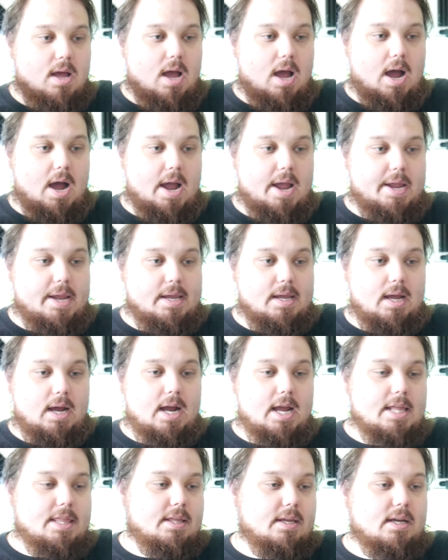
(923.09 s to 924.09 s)
I
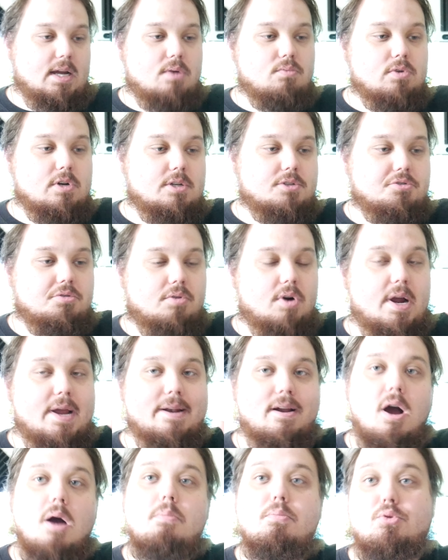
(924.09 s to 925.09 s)
think I want to try
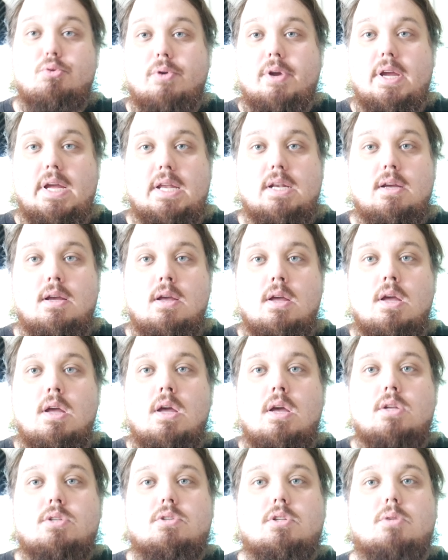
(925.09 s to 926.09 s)
and upgrade
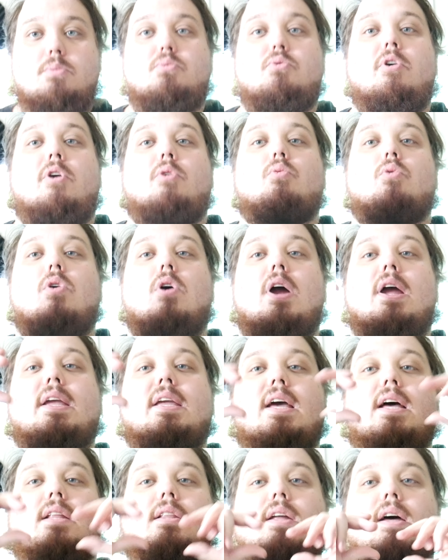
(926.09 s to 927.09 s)
to the point where I
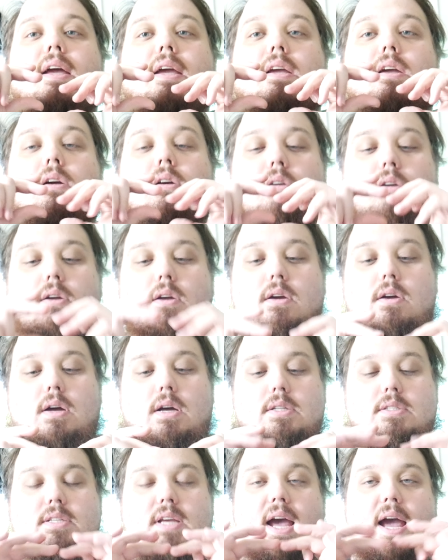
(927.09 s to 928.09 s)
get like
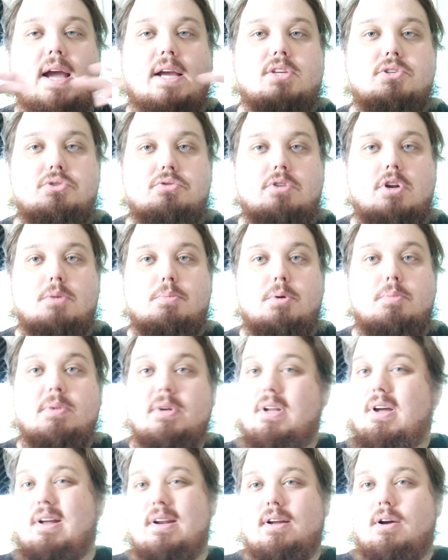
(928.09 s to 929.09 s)
a tack strip,
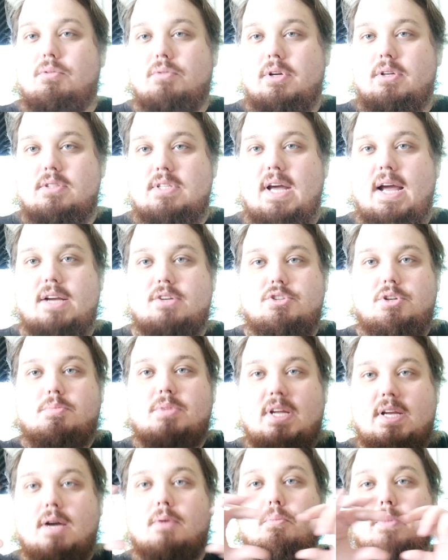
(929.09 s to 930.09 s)
but not a real tack strip,
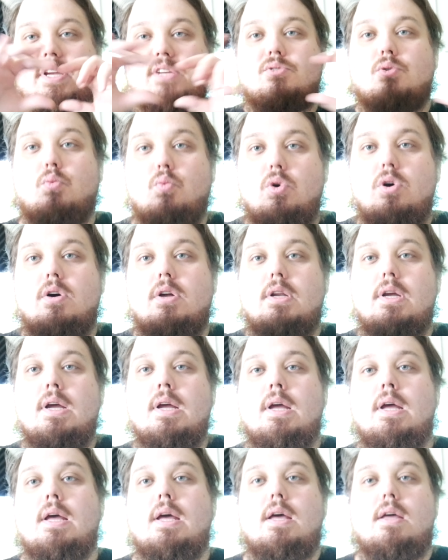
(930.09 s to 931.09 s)
like a piece of wood
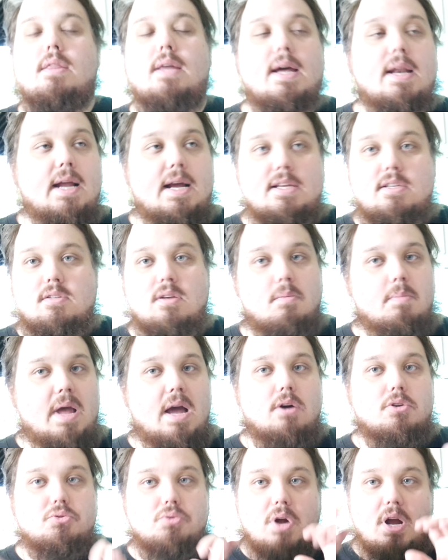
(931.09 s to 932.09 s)
that I
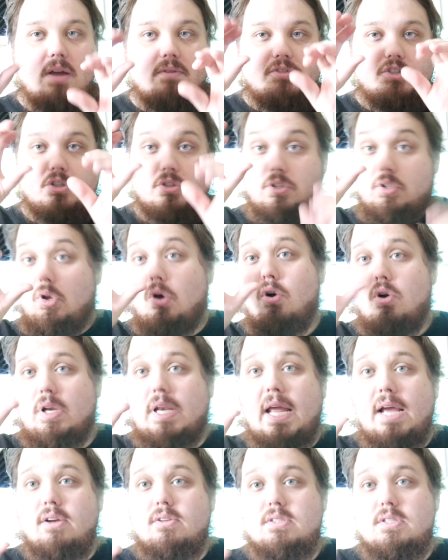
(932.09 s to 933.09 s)
somehow drive just long
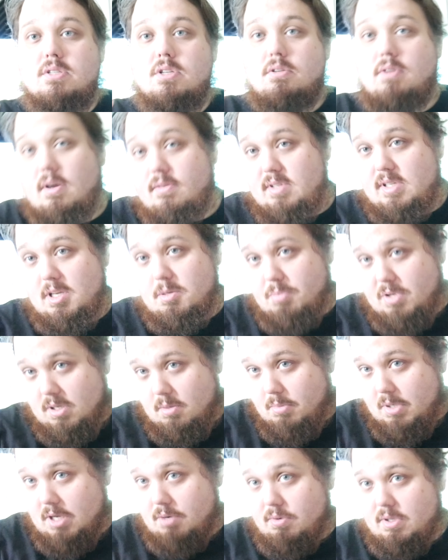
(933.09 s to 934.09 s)
nails into. I've seen
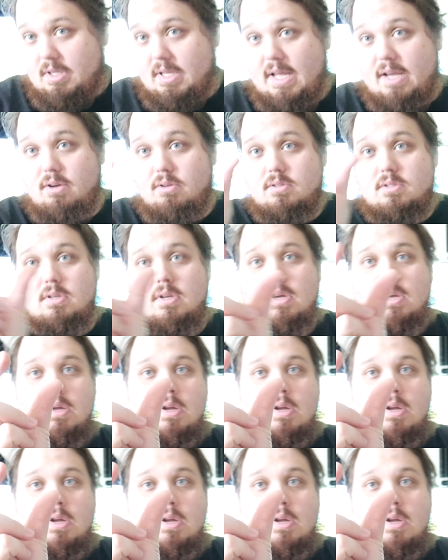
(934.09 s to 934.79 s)
somebody with nails